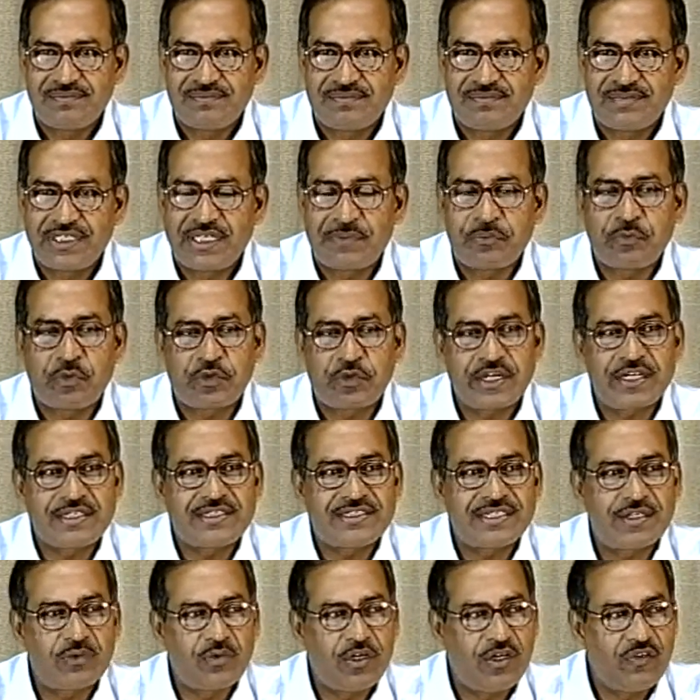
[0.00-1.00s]
then
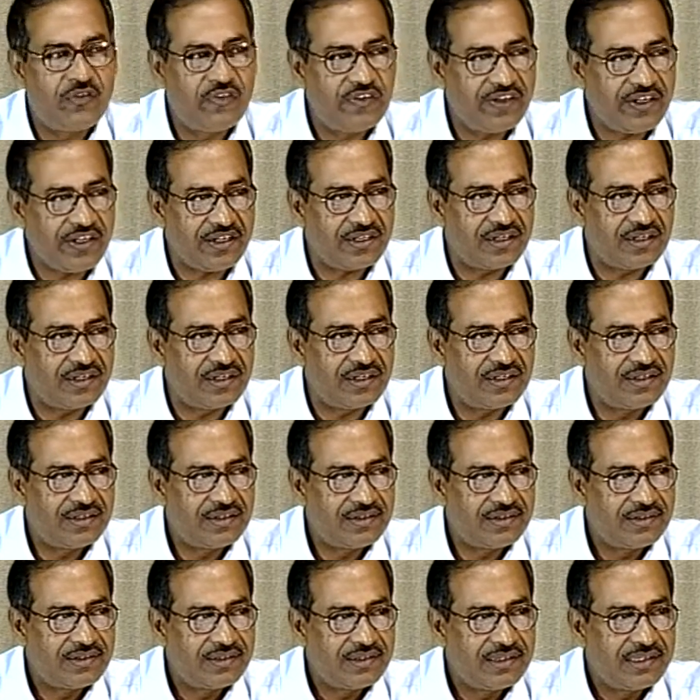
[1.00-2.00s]
protection will fail
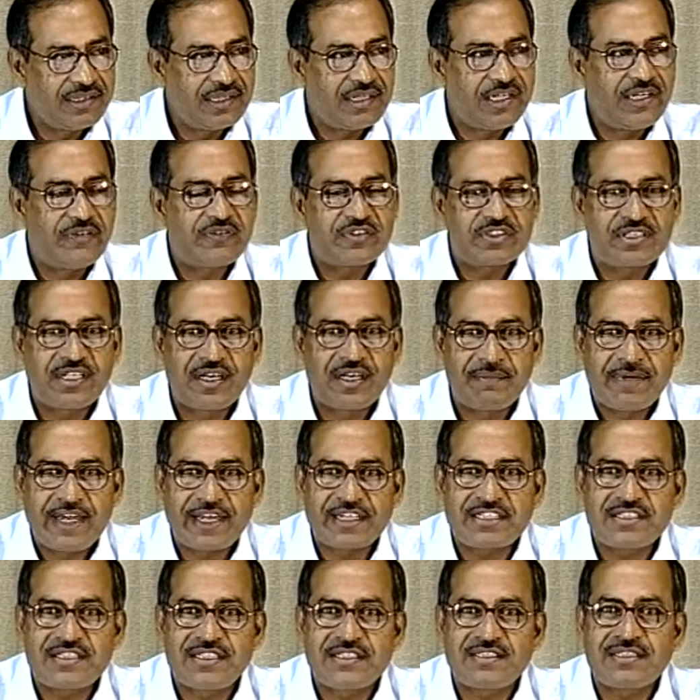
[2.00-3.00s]
if some
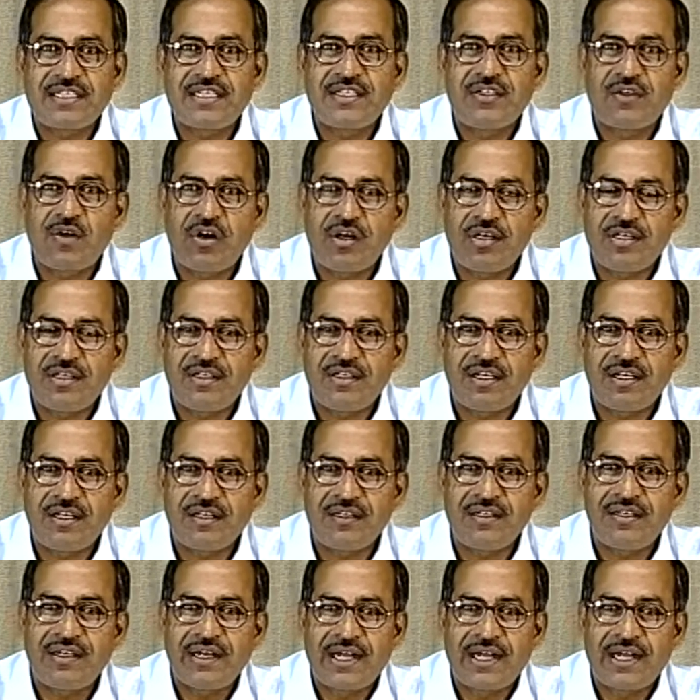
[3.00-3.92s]
actions are not done